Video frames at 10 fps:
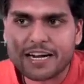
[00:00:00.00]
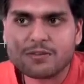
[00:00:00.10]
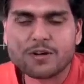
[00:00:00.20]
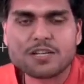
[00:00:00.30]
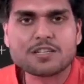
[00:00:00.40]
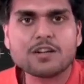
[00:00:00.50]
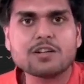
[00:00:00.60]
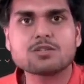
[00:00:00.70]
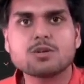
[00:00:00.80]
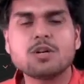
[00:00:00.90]
function
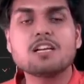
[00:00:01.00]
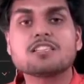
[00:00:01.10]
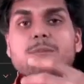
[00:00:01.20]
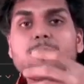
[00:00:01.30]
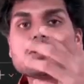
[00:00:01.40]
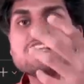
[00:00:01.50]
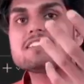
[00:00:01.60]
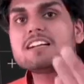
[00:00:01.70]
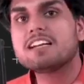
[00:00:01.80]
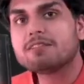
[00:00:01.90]
also, suppose there is
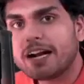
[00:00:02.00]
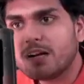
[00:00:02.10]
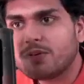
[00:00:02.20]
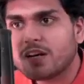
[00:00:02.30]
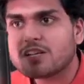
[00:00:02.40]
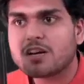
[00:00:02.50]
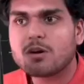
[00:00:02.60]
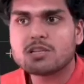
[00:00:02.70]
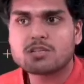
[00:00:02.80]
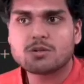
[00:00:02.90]
a divide function
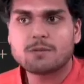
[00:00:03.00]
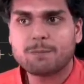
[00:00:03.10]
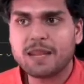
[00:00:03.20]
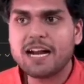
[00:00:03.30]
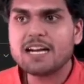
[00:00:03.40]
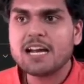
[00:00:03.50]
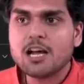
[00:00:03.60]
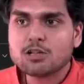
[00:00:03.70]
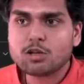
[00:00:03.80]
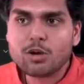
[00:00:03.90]
also, right?
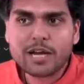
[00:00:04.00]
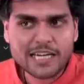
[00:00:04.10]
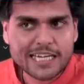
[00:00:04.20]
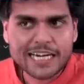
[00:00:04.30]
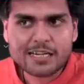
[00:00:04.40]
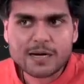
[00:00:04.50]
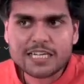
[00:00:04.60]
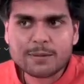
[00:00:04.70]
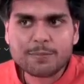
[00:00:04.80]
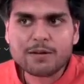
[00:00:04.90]
So you can create
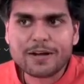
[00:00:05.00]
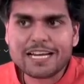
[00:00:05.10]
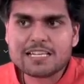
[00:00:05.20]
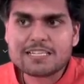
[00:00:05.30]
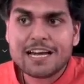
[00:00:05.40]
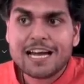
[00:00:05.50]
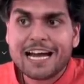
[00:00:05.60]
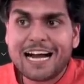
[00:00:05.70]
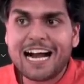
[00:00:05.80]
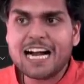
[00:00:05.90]
multiple files,
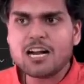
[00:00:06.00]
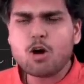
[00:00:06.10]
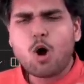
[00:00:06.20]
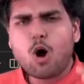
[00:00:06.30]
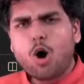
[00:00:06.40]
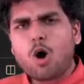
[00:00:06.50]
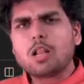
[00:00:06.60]
and all